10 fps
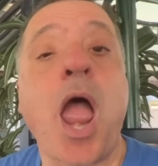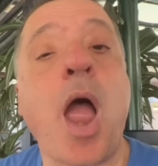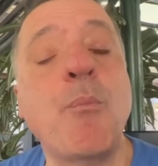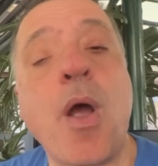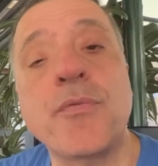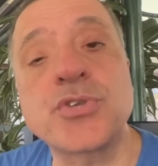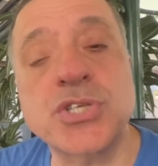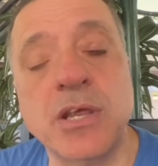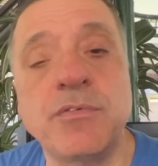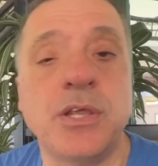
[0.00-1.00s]
about the
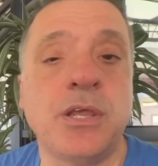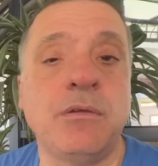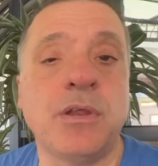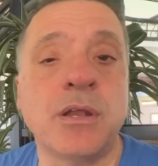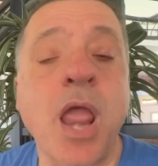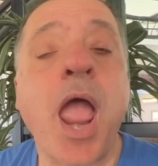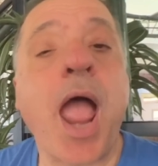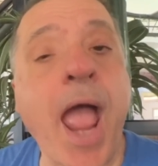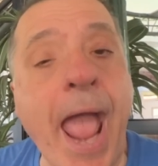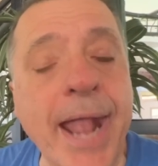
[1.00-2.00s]
Soviet Union
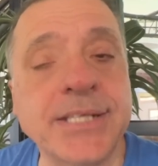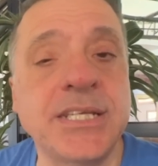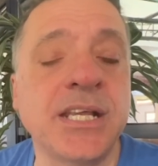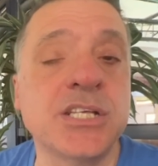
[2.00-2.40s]
acting